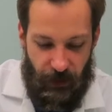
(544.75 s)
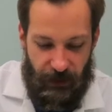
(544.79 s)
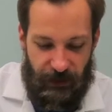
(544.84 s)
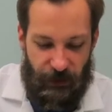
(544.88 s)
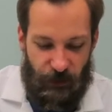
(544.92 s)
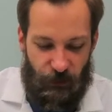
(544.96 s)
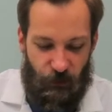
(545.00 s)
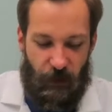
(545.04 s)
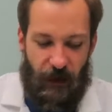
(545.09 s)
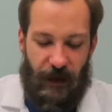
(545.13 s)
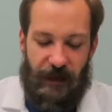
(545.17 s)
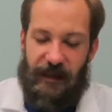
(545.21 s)
I
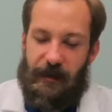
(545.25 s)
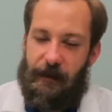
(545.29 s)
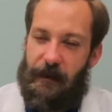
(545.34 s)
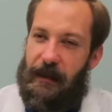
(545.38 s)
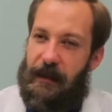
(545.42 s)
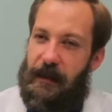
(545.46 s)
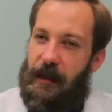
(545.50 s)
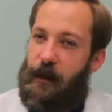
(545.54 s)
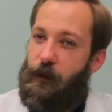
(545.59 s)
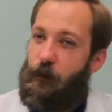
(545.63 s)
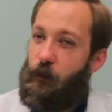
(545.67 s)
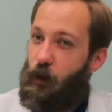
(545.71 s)
do want it to be
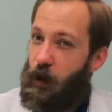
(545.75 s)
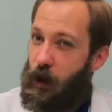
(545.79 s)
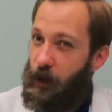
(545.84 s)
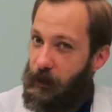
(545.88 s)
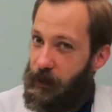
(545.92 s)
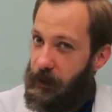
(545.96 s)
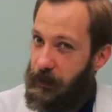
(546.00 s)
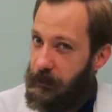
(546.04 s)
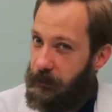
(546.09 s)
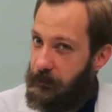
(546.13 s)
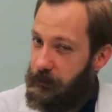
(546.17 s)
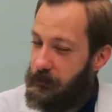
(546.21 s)
a little
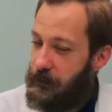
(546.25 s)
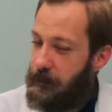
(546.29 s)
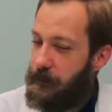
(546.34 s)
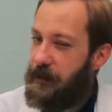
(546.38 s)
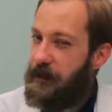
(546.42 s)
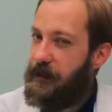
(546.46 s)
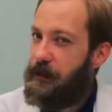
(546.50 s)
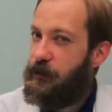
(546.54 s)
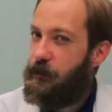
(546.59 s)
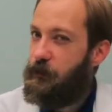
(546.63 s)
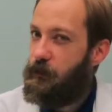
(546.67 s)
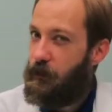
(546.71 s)
warmer, so I'm
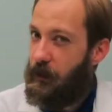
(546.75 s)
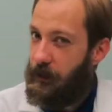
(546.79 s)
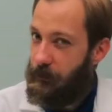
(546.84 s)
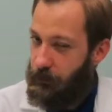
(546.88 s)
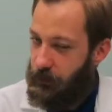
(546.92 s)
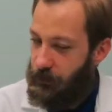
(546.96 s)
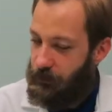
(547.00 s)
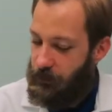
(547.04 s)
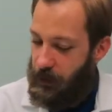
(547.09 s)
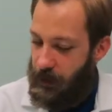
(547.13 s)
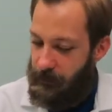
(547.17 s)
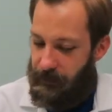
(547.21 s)
going to do 1
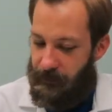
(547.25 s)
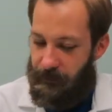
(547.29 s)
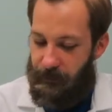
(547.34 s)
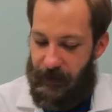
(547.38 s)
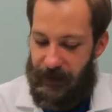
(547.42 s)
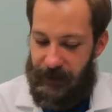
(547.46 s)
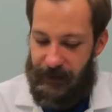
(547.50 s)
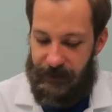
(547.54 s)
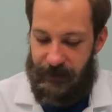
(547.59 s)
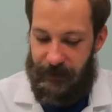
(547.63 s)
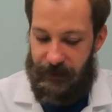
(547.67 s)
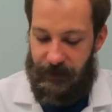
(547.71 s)
more drop of
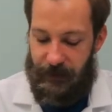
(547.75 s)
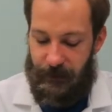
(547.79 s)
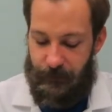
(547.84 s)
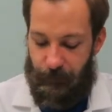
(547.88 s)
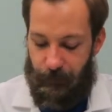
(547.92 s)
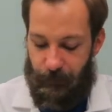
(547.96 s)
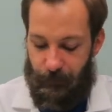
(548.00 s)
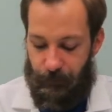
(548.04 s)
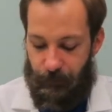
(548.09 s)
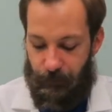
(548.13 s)
basil.